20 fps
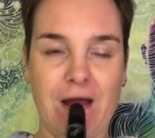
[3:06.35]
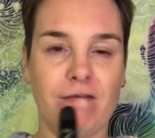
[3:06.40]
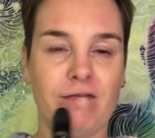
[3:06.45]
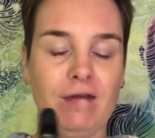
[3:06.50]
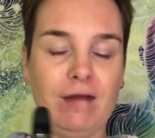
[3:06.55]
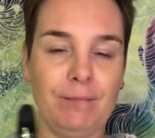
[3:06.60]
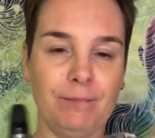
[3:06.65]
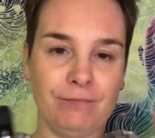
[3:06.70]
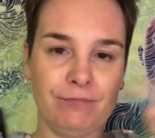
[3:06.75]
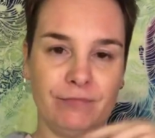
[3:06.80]

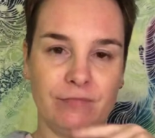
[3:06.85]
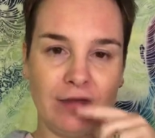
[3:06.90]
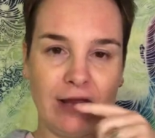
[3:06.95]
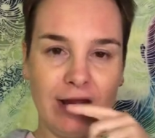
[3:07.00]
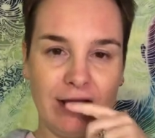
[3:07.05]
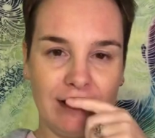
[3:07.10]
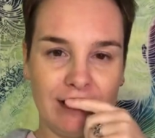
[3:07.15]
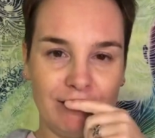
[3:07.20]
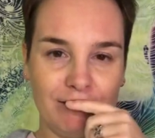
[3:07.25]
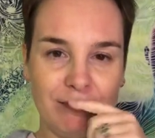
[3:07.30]
See,
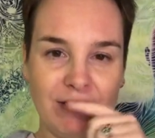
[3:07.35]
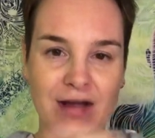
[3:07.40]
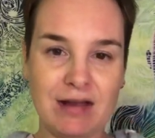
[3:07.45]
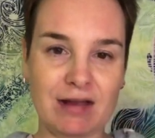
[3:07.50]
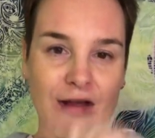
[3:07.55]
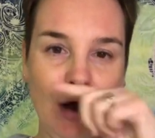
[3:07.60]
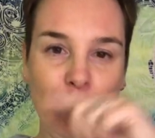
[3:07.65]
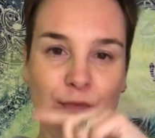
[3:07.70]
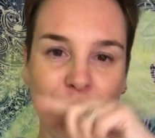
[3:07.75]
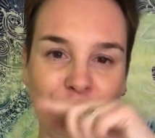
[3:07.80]
like
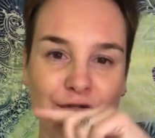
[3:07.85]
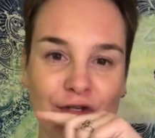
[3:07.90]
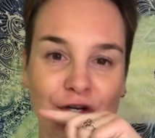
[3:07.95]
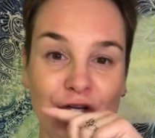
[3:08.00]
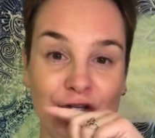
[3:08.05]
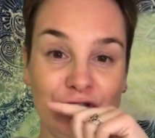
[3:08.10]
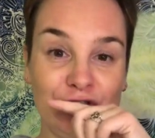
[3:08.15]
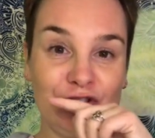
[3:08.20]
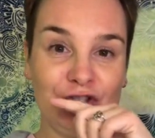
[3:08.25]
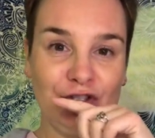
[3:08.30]
my embouchure
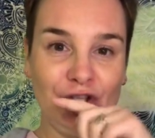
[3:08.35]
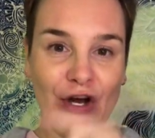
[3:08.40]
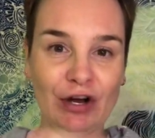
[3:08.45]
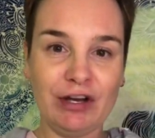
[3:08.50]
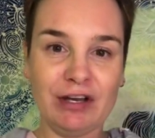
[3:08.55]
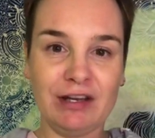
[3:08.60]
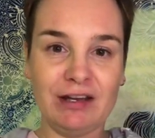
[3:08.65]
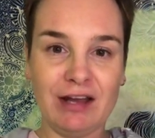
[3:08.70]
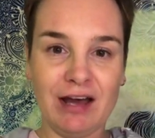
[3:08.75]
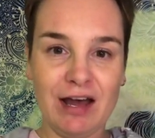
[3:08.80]
got
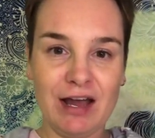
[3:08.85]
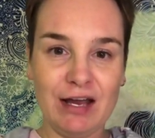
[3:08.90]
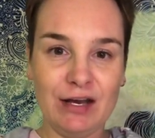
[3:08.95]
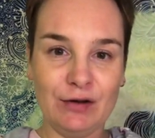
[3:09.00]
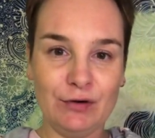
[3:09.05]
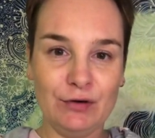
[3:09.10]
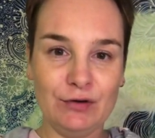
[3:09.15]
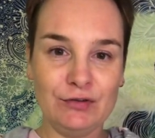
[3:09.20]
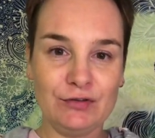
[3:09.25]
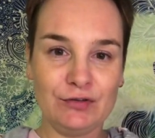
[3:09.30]
stuck in a high
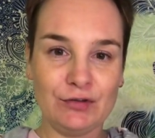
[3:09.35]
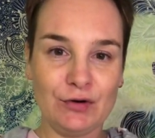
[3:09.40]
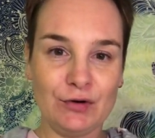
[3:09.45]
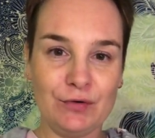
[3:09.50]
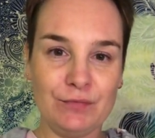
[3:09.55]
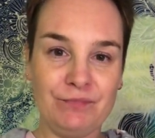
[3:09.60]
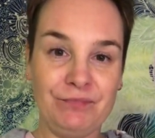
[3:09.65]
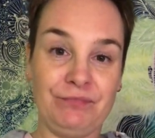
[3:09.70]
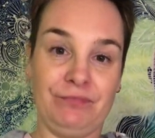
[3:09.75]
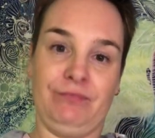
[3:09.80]
note,
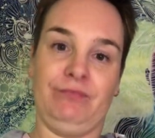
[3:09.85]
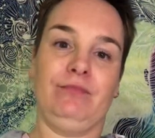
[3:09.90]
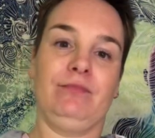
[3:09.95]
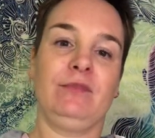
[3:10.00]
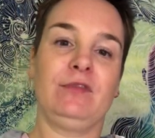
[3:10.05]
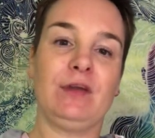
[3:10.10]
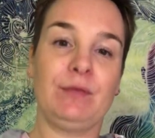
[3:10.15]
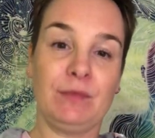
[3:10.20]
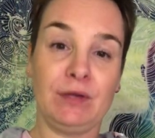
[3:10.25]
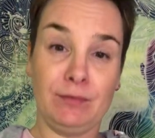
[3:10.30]
so
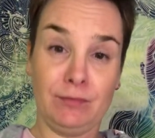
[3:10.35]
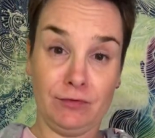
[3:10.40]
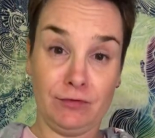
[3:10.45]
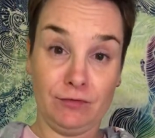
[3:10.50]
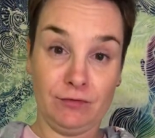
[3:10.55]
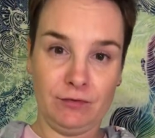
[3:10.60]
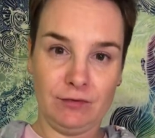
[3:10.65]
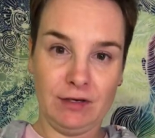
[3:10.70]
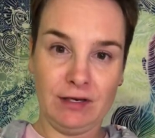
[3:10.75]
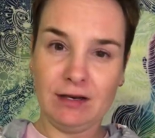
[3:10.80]
sometimes
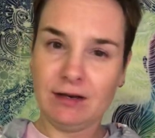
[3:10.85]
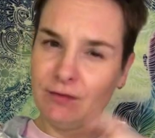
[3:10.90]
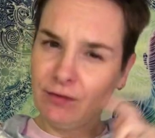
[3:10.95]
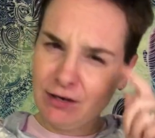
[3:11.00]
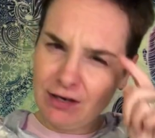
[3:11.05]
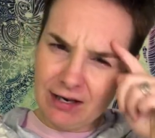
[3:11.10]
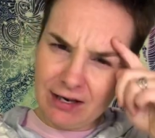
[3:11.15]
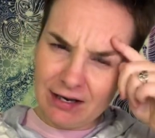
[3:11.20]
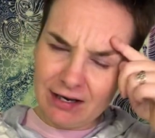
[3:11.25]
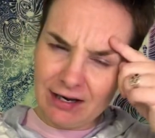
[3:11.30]

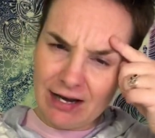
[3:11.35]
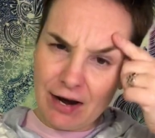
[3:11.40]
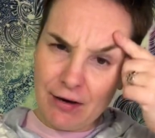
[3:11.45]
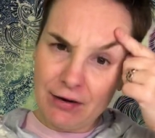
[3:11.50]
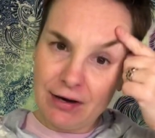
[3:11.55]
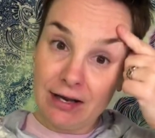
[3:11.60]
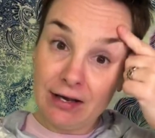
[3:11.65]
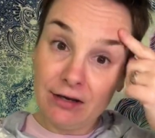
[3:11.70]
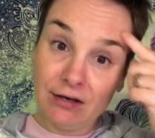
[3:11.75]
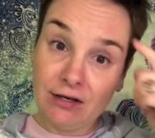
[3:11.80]
in
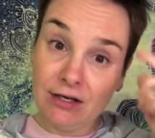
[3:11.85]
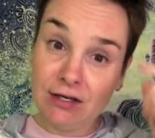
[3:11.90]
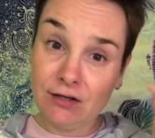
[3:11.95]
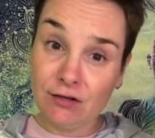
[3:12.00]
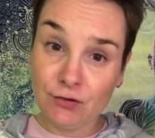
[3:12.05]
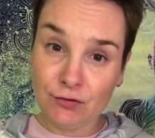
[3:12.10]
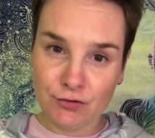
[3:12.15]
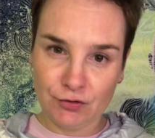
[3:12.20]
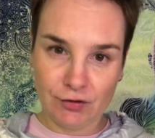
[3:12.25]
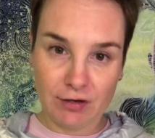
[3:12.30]
clarinet you
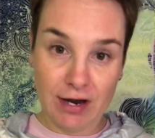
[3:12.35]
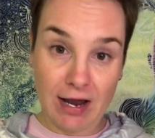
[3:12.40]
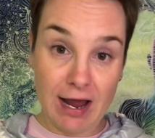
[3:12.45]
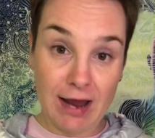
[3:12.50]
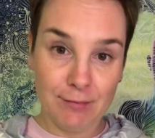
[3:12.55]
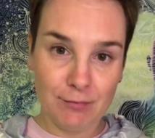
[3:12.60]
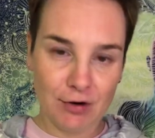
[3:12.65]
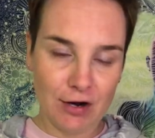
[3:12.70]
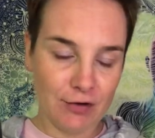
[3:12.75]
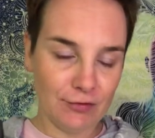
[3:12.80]
need to use your
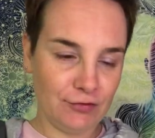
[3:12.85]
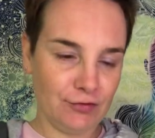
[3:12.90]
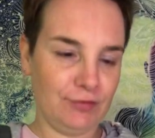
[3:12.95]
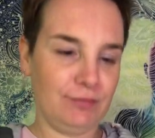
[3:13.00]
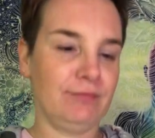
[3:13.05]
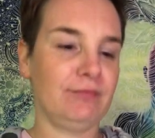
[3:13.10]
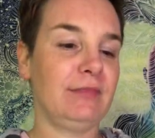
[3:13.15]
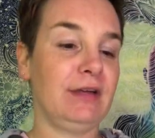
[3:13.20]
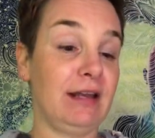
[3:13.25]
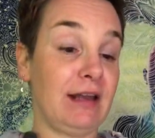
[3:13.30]

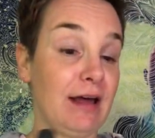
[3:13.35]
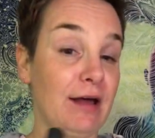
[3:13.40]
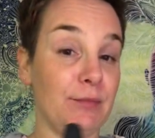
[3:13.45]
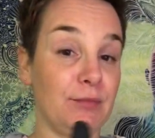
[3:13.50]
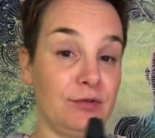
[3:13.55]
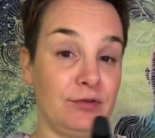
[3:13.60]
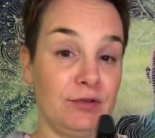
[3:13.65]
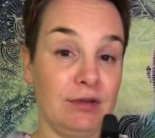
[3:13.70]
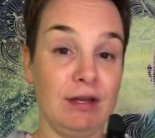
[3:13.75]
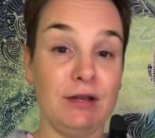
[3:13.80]
eyebrows. It
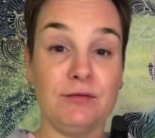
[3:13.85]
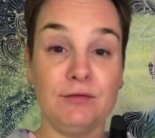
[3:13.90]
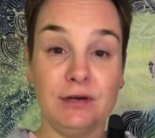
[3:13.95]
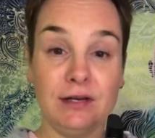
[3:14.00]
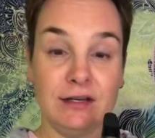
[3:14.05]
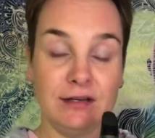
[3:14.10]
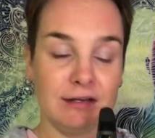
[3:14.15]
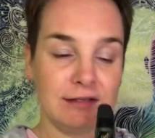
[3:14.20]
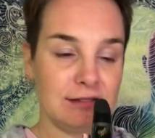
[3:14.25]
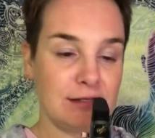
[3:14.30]
helps, it
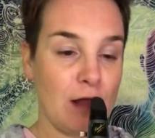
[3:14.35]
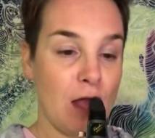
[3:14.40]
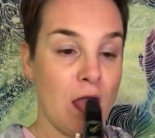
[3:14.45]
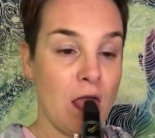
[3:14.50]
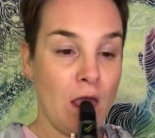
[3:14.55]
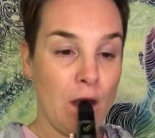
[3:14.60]
really does.